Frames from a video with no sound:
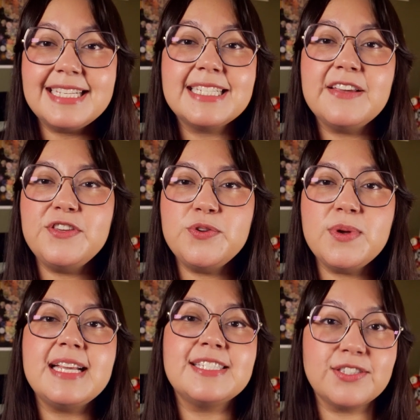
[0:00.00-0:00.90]
is giving you
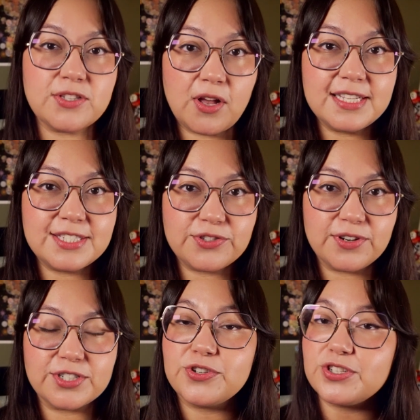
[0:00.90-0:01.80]
a solid
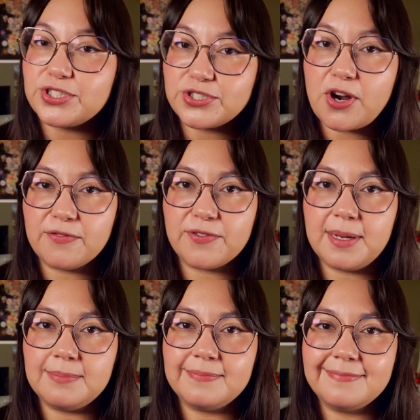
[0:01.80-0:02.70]
structure to start
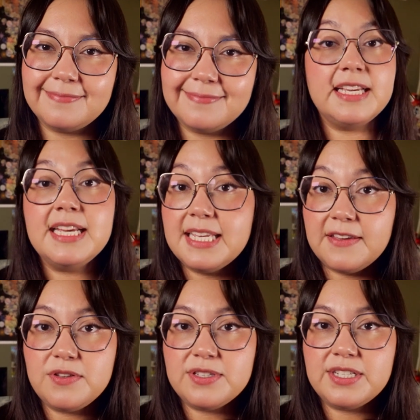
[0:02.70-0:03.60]
from. It can give
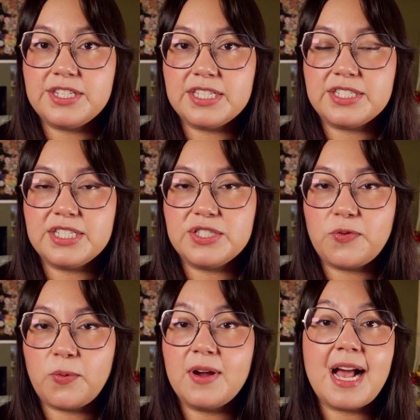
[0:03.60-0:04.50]
you suggestions
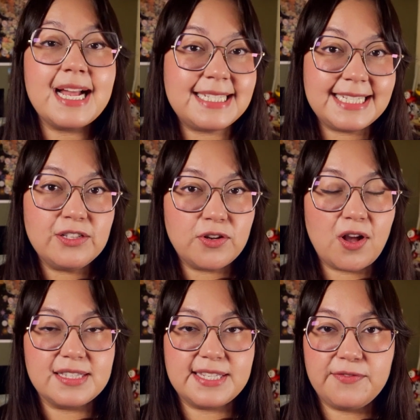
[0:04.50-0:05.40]
for ideal
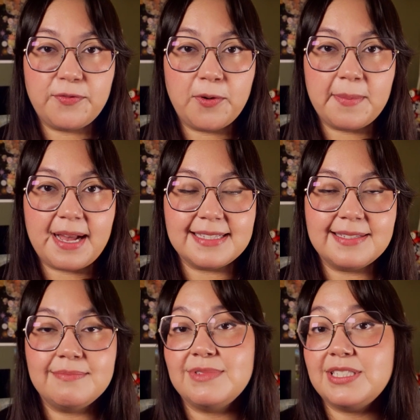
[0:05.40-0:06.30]
content format,
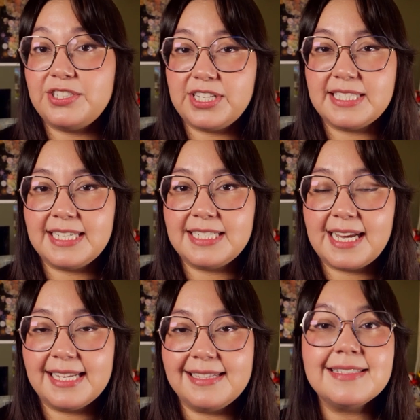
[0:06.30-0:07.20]
suggested
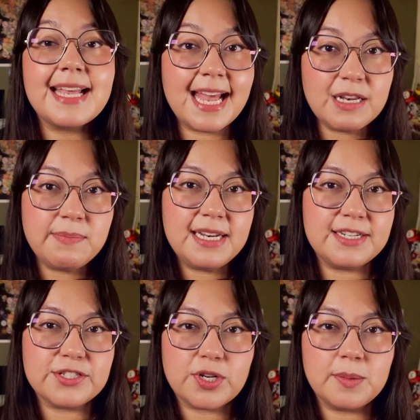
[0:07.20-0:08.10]
titles, and meta
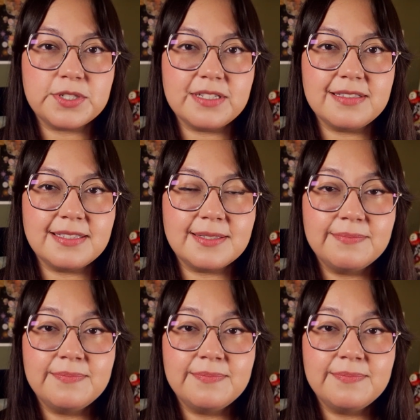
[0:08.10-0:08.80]
descriptions.